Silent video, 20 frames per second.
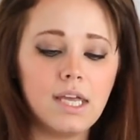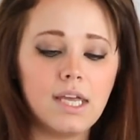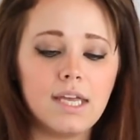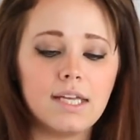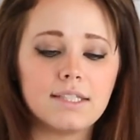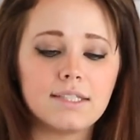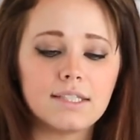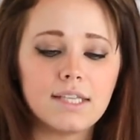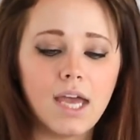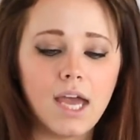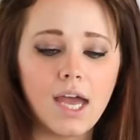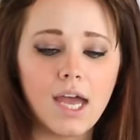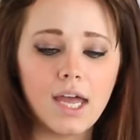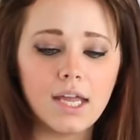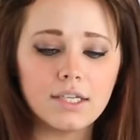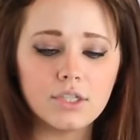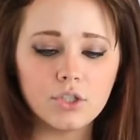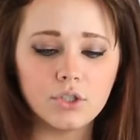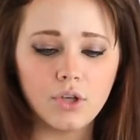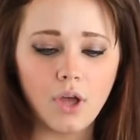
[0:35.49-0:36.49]
It's
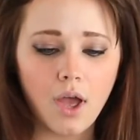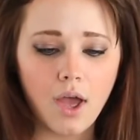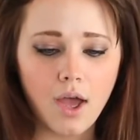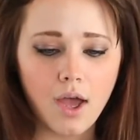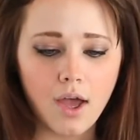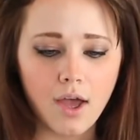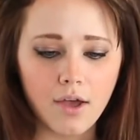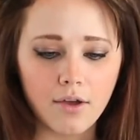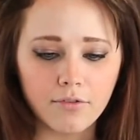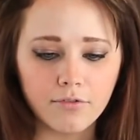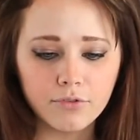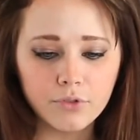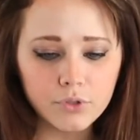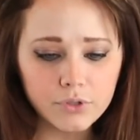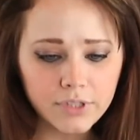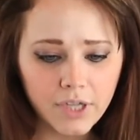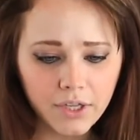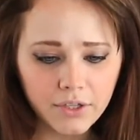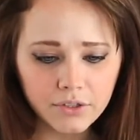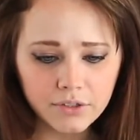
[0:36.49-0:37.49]
got uh,
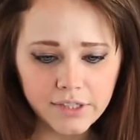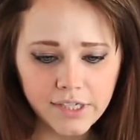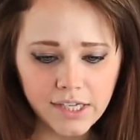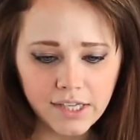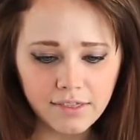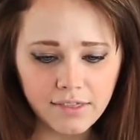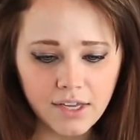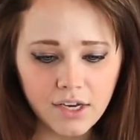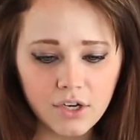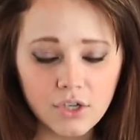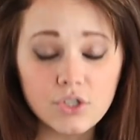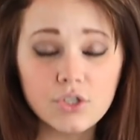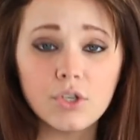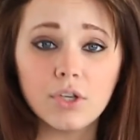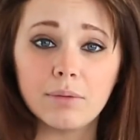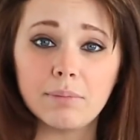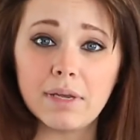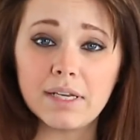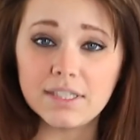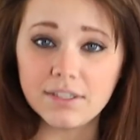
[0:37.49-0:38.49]
food coloring in there, so
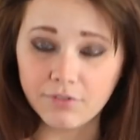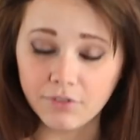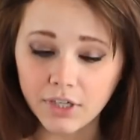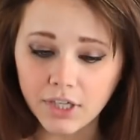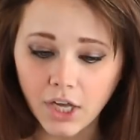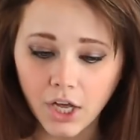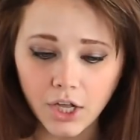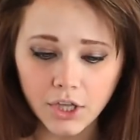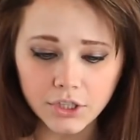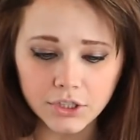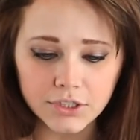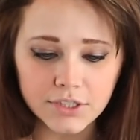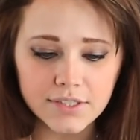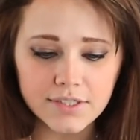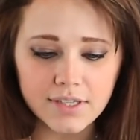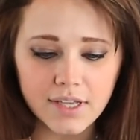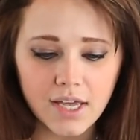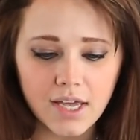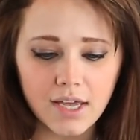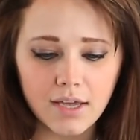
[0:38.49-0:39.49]
you can make different color
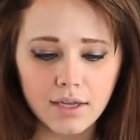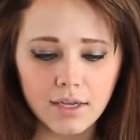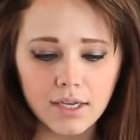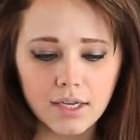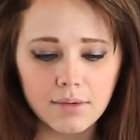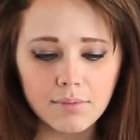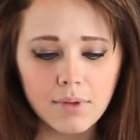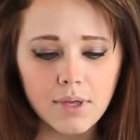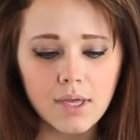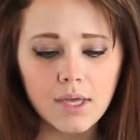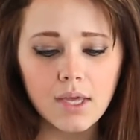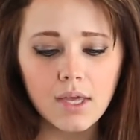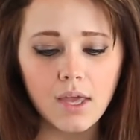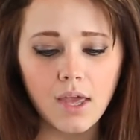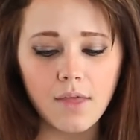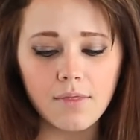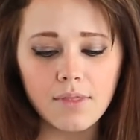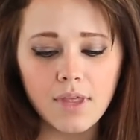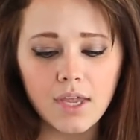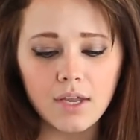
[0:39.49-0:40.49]
slime,
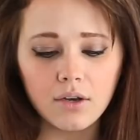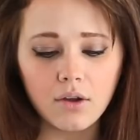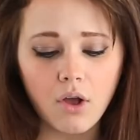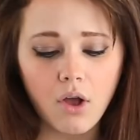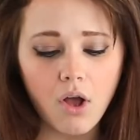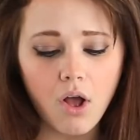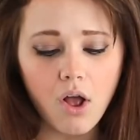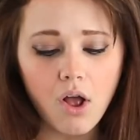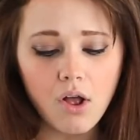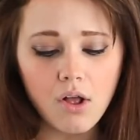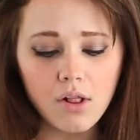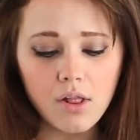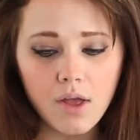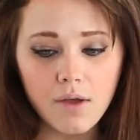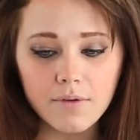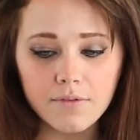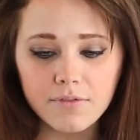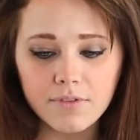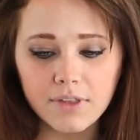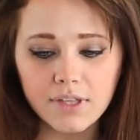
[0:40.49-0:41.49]
and then all
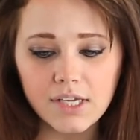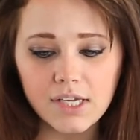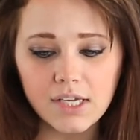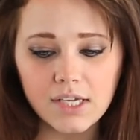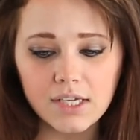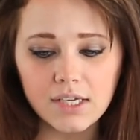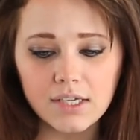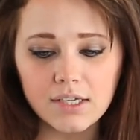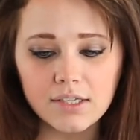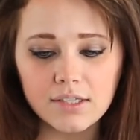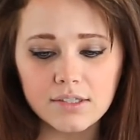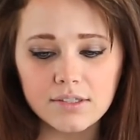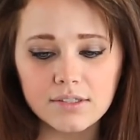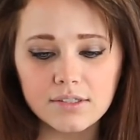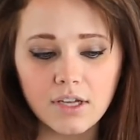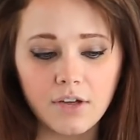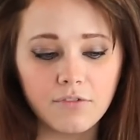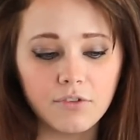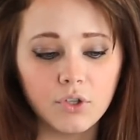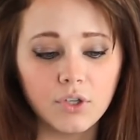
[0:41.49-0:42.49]
of the
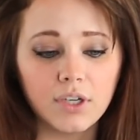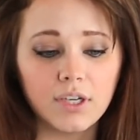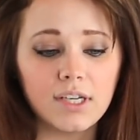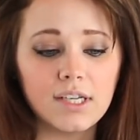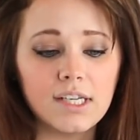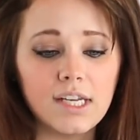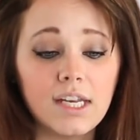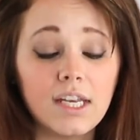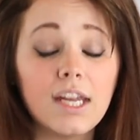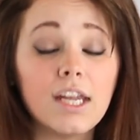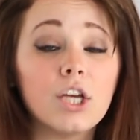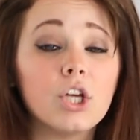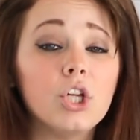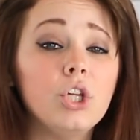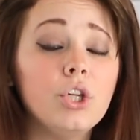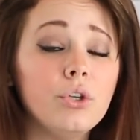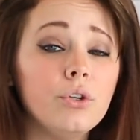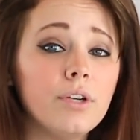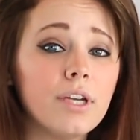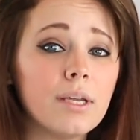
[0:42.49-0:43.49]
stuff you're going to need,
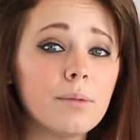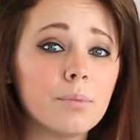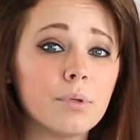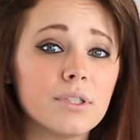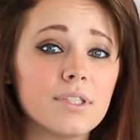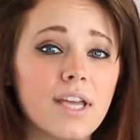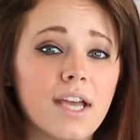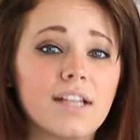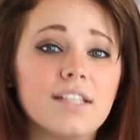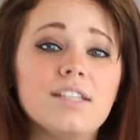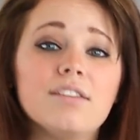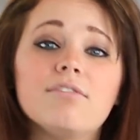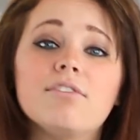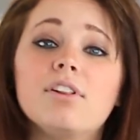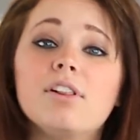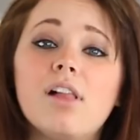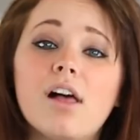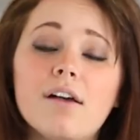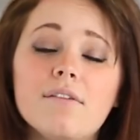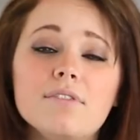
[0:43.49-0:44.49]
including protective
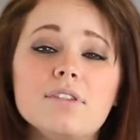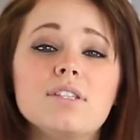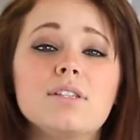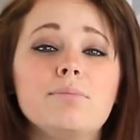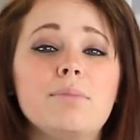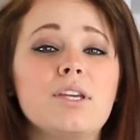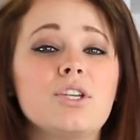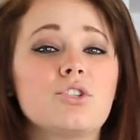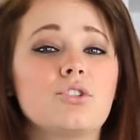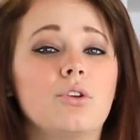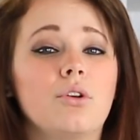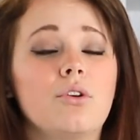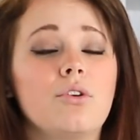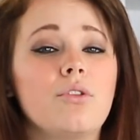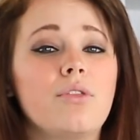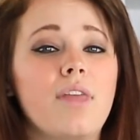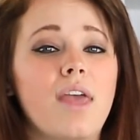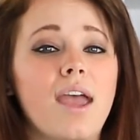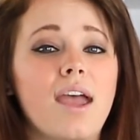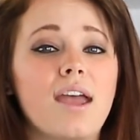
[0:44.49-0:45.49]
gloves to make sure
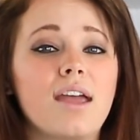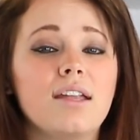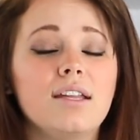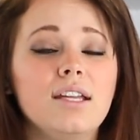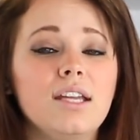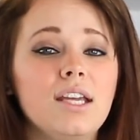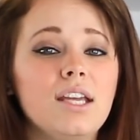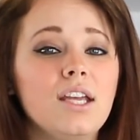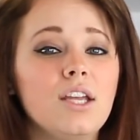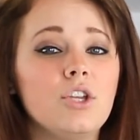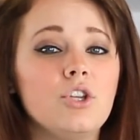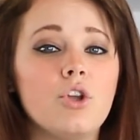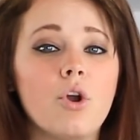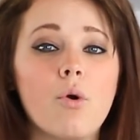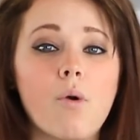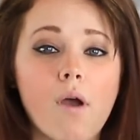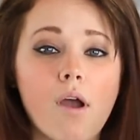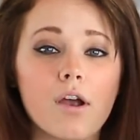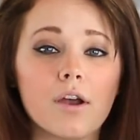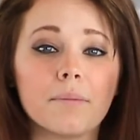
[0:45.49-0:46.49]
that
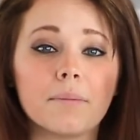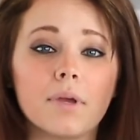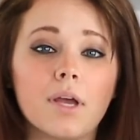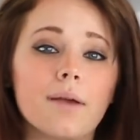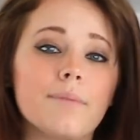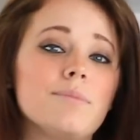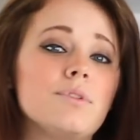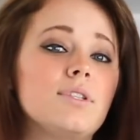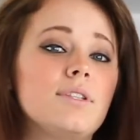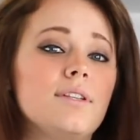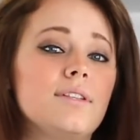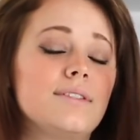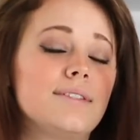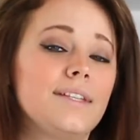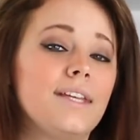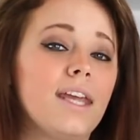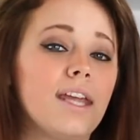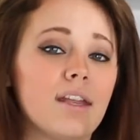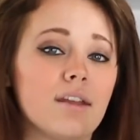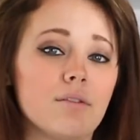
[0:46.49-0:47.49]
no harm comes to
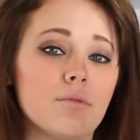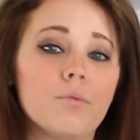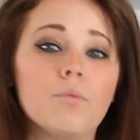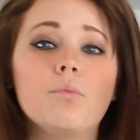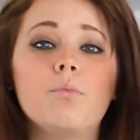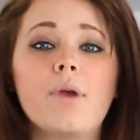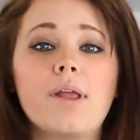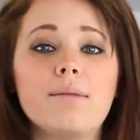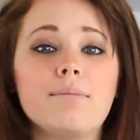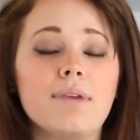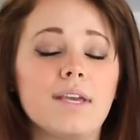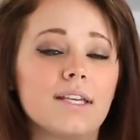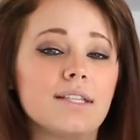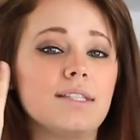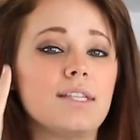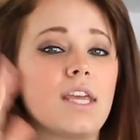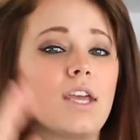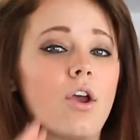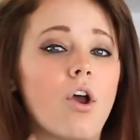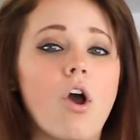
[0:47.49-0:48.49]
skin when
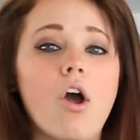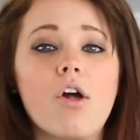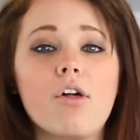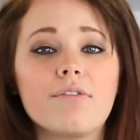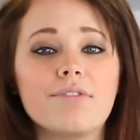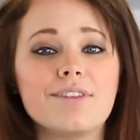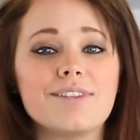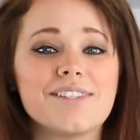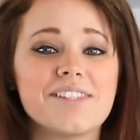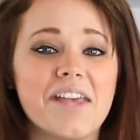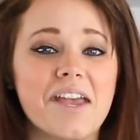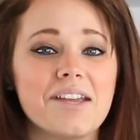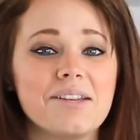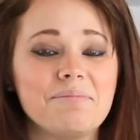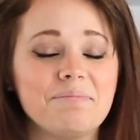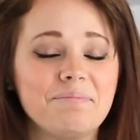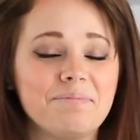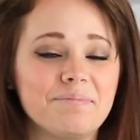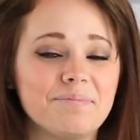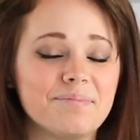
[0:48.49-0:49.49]
mixing all of the slime.